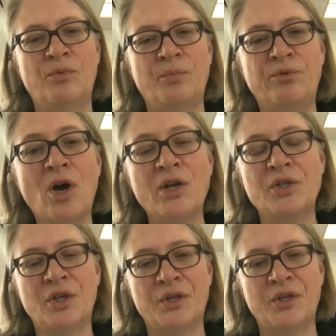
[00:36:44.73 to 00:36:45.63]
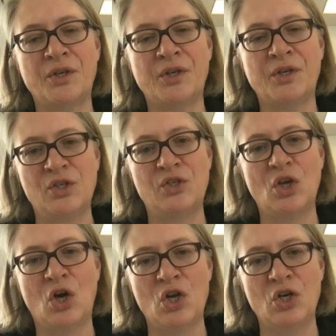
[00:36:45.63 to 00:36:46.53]
broad consensus
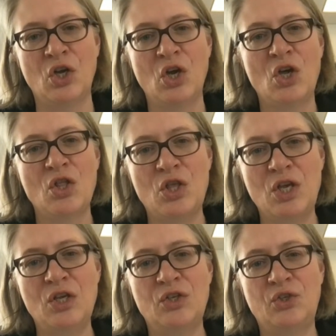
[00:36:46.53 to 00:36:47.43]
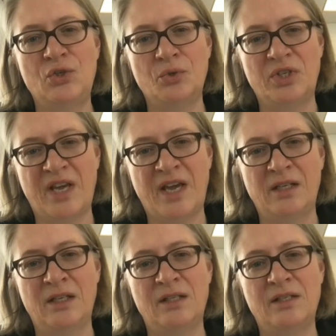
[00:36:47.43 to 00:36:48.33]
on these two
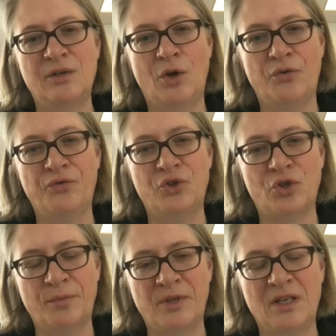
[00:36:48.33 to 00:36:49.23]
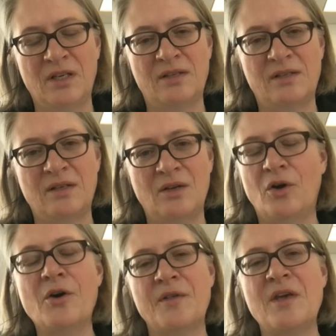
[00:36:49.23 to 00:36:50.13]
tenets of Germany's,
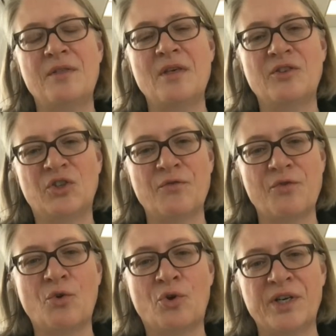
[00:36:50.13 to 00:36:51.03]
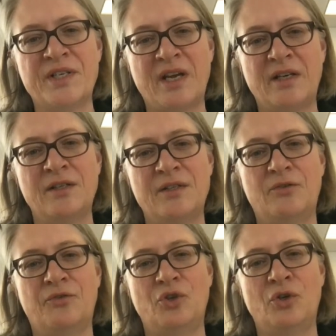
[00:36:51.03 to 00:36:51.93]
or the sort of the core tenets
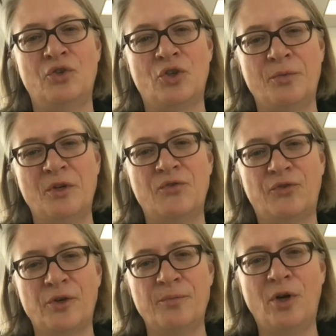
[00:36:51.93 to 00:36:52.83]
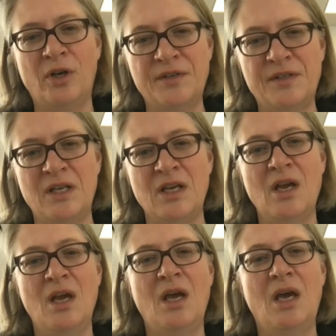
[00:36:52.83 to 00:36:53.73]
of Germany's foreign policy.
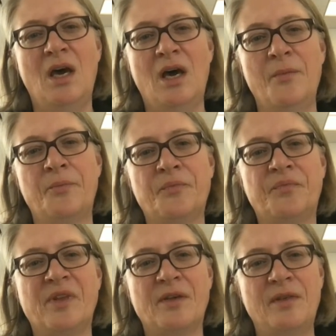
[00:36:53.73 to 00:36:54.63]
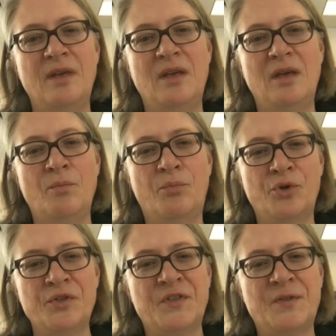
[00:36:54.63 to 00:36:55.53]
The
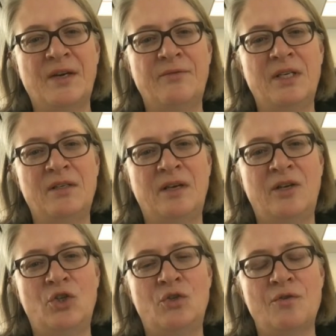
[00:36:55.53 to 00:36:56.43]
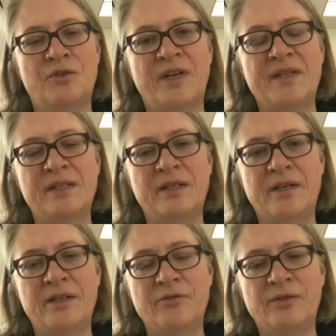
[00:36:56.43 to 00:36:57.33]
importance that we attach to the
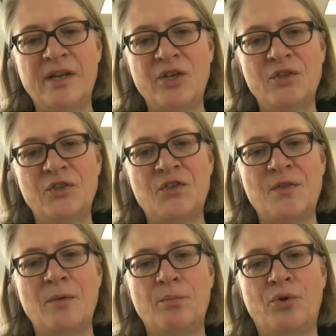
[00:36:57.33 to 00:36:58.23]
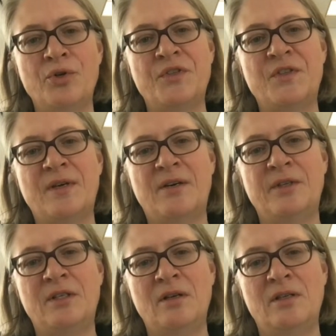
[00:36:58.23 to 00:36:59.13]
transatlantic relations, the importance that
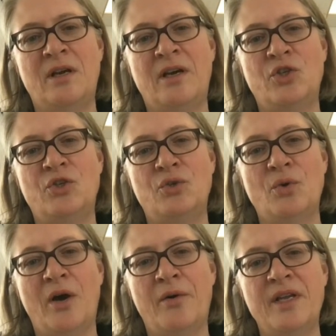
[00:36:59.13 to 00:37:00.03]
we attach to our